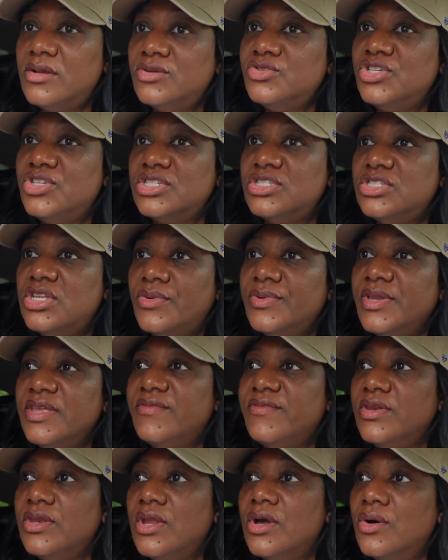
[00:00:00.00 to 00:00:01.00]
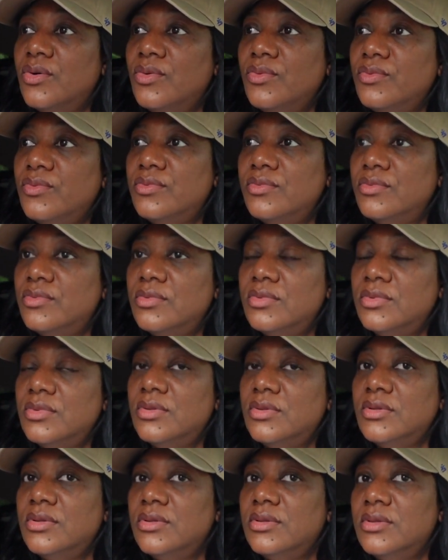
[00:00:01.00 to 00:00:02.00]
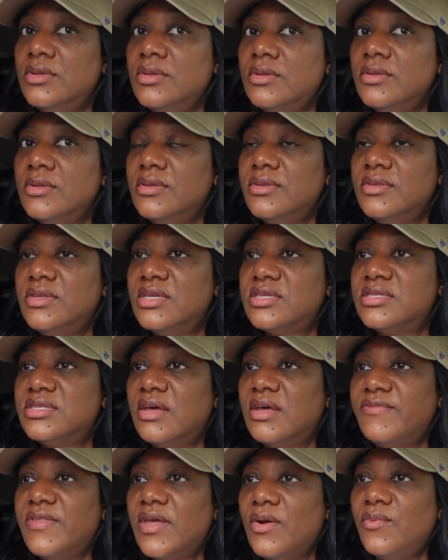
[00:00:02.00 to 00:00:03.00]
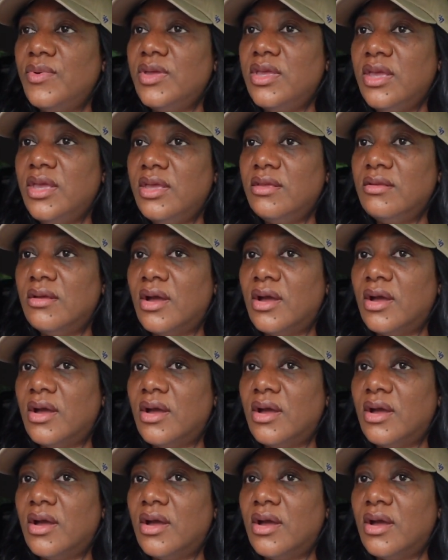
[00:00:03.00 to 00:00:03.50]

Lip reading: just don't even know the stuff that we